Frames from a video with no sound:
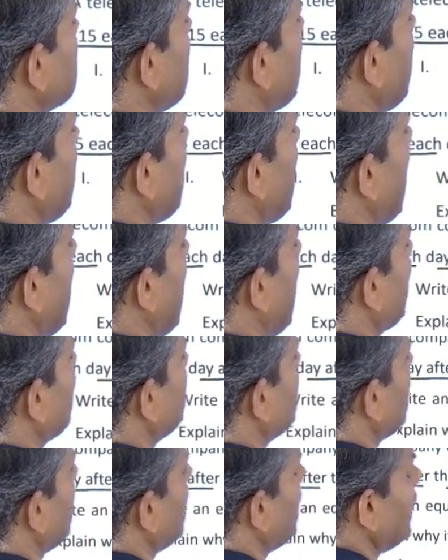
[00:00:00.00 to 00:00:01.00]
day
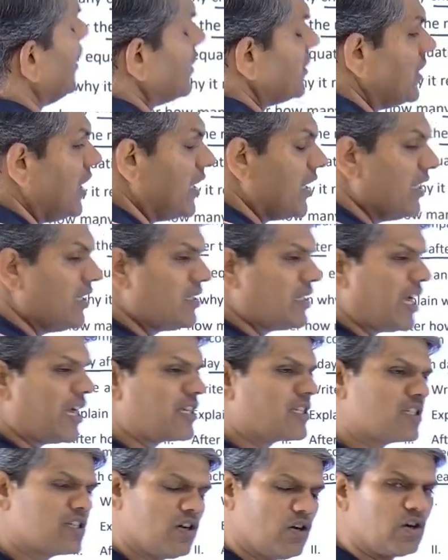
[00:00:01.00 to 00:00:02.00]
after the
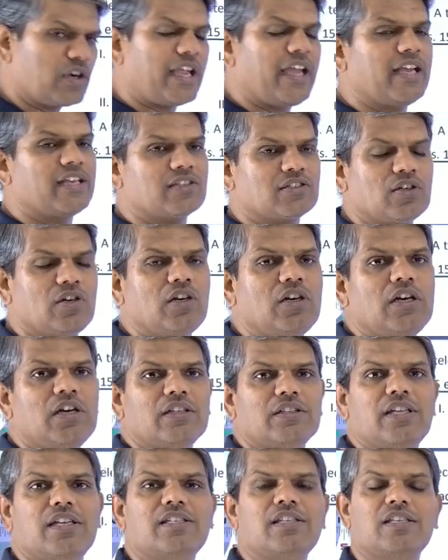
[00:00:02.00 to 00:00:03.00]
recharge. Okay, so
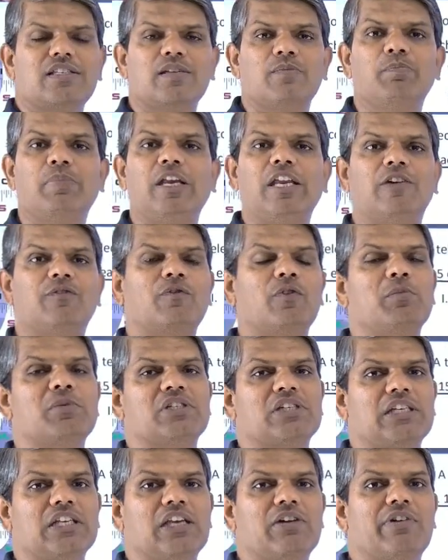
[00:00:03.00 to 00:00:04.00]
there's a simple
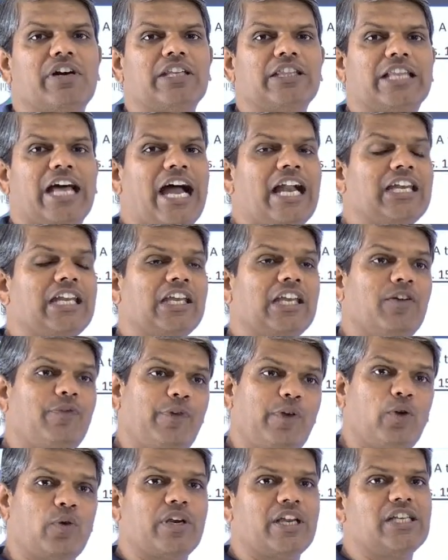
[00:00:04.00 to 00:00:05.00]
information given that if you
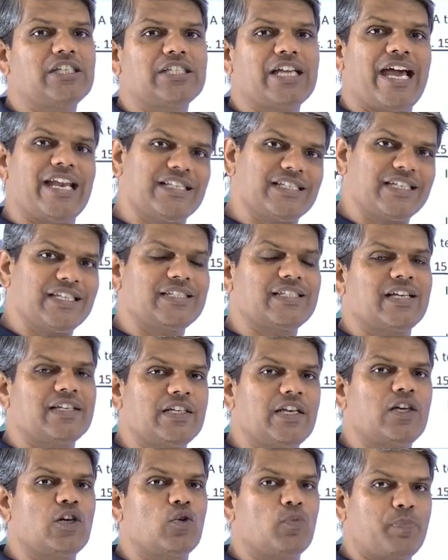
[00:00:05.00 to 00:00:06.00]
recharge
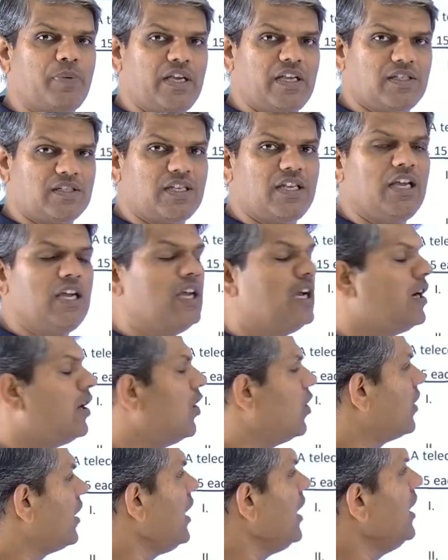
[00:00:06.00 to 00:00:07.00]
600 rupees,
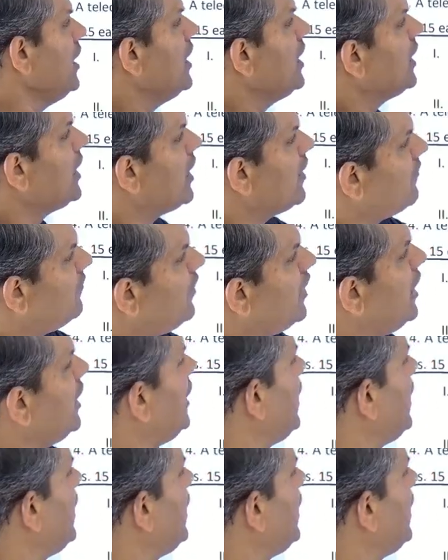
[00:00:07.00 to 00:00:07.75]
okay, every